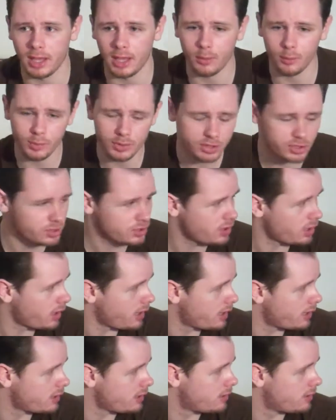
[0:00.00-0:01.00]
I wish
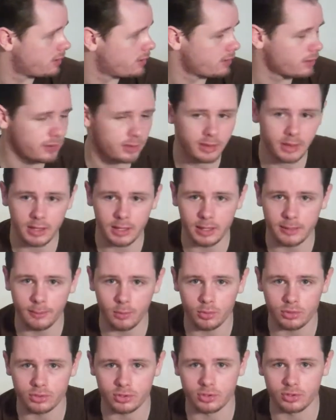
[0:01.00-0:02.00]
that the
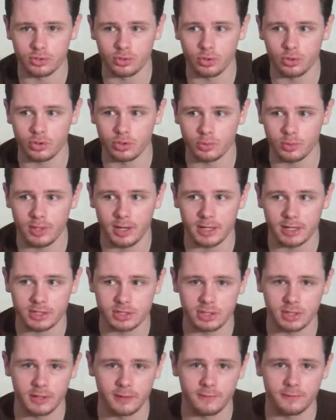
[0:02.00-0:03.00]
motion controls would
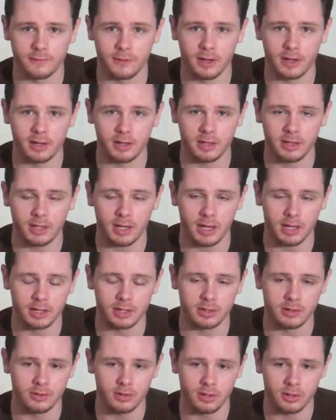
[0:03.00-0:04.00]
actually have finally
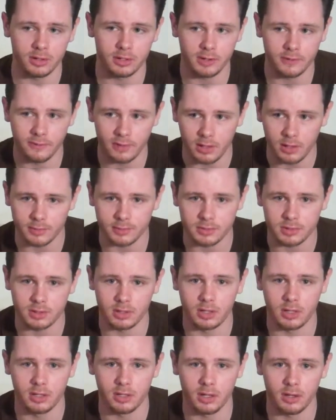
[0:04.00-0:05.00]
gotten developed
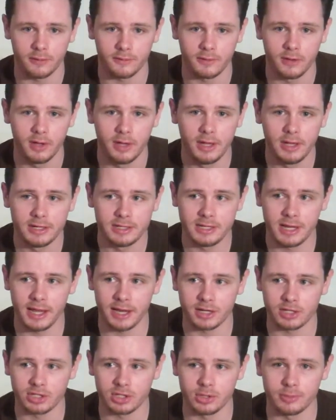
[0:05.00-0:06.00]
enough to
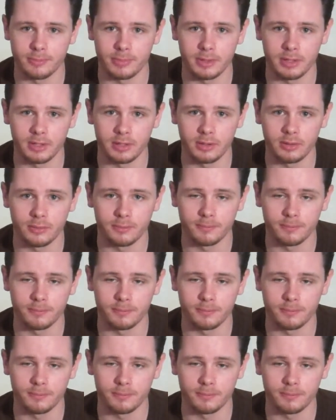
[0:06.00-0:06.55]
actually be